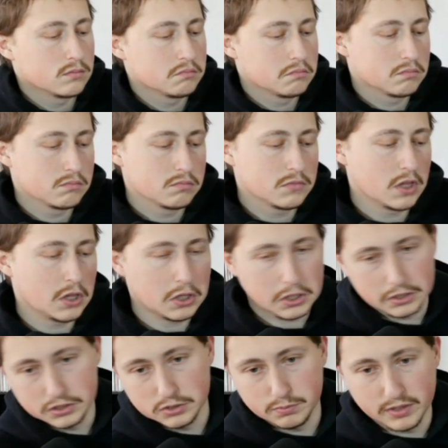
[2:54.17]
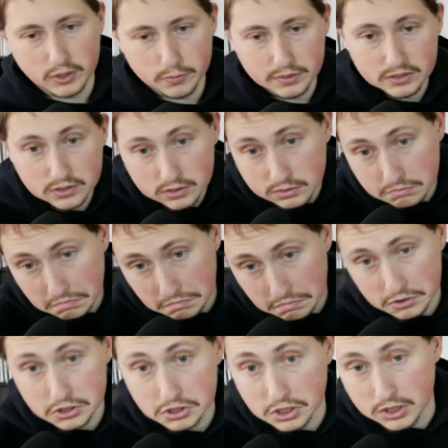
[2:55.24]
they look like just bigger pieces, which
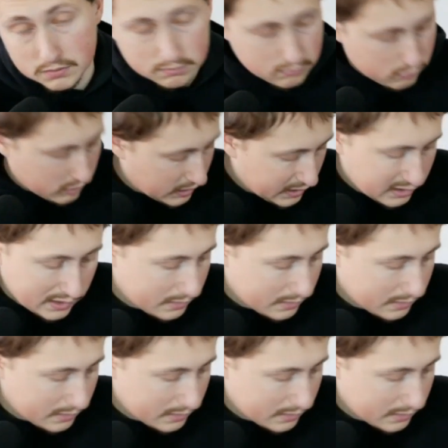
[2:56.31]
is good. We like that.